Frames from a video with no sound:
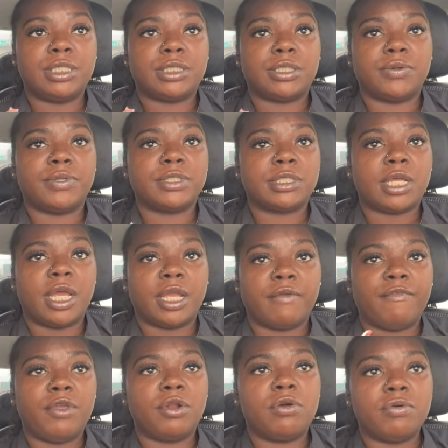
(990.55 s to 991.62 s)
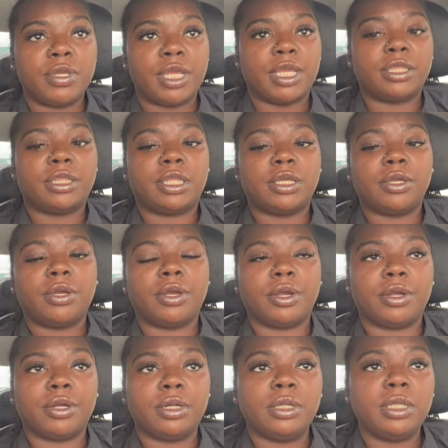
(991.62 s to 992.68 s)
So it's like if you don't get there
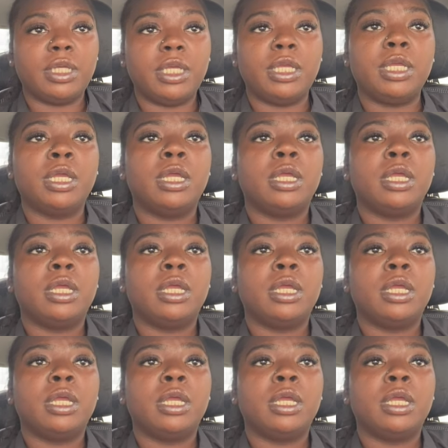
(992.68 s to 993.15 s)
early,